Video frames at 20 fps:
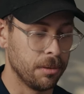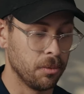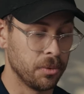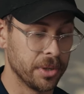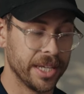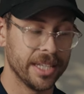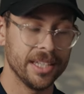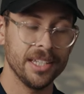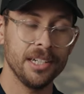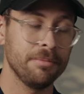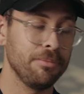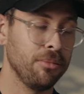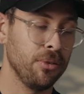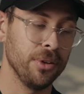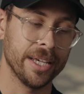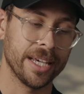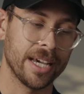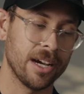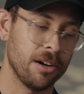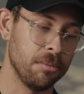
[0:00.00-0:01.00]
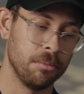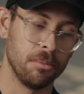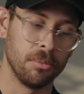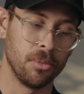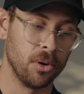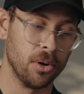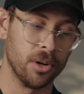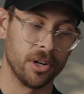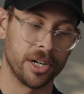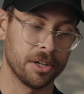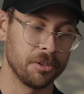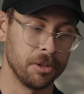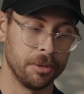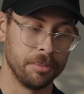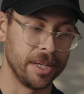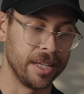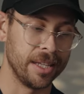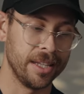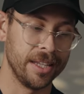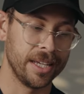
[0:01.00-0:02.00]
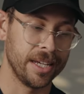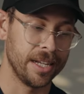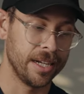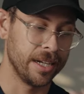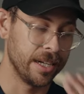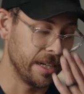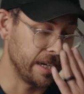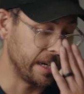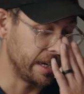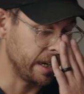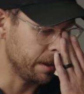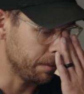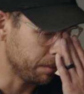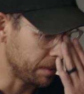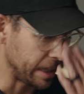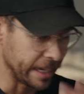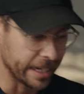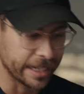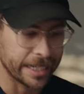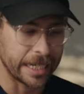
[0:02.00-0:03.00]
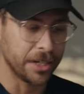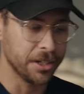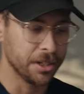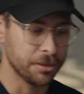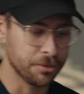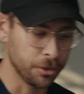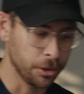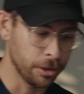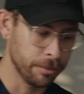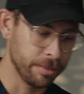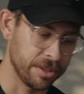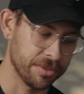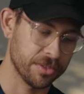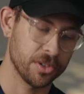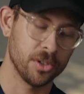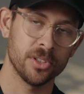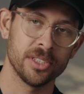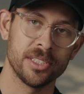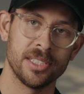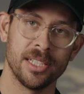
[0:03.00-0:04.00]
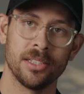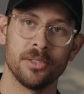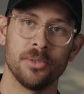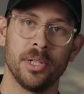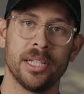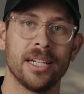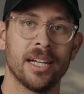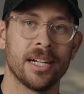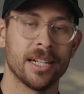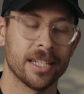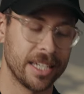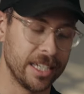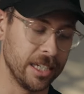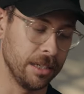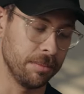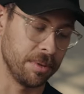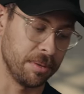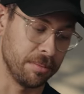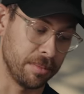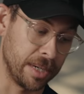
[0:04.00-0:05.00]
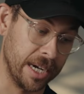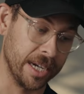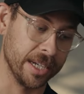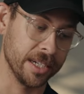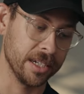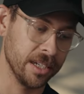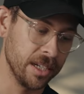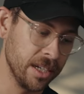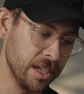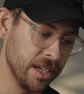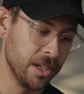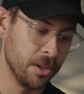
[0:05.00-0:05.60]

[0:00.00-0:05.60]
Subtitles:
We ended up pulling out more equipment than I accounted for, but of course, that's why you got to keep in mind